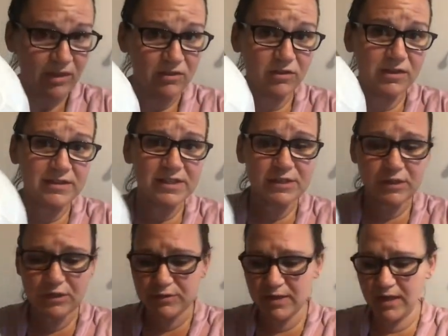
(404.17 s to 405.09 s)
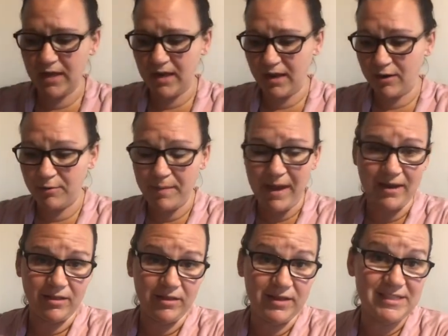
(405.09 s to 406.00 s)
So this is using it
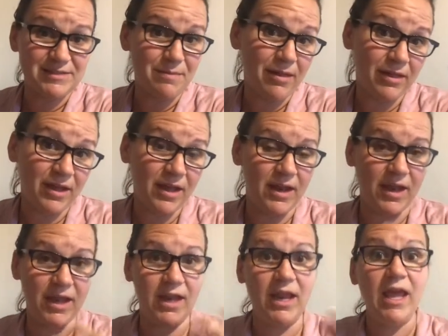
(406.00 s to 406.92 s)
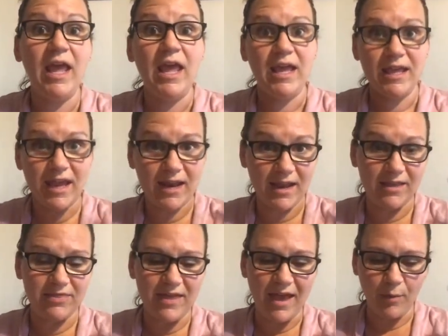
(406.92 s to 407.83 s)
aromatically, smelling it in, getting
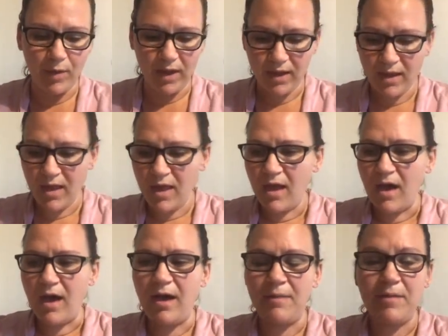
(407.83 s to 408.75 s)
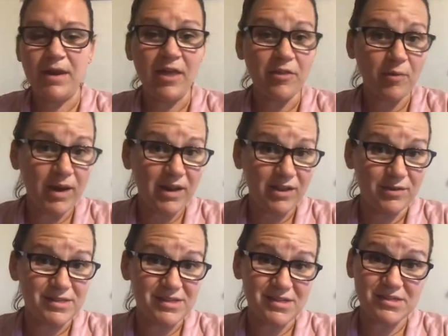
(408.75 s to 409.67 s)
it that way. Another way to
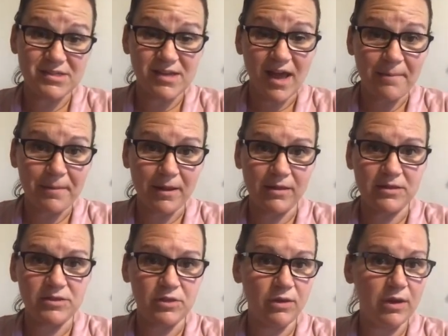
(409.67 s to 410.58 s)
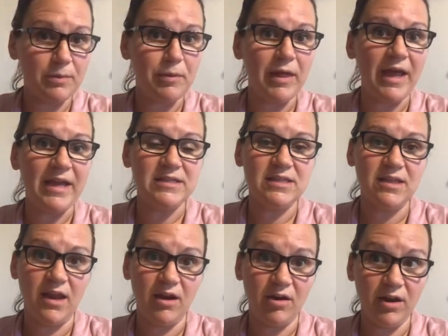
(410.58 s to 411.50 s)
use it is topically. So you can apply it to
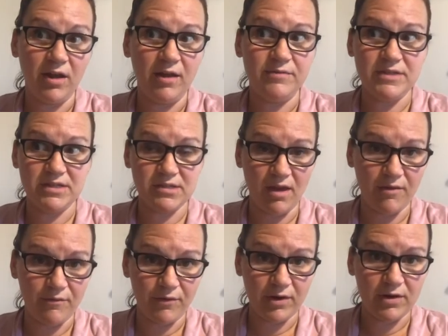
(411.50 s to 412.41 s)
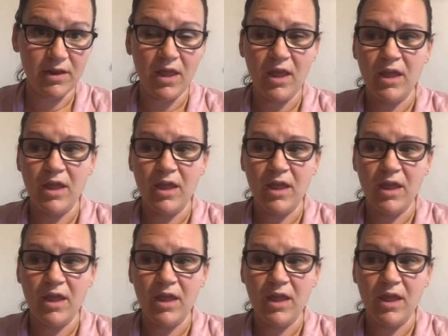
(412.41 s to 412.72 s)
the area of discomfort.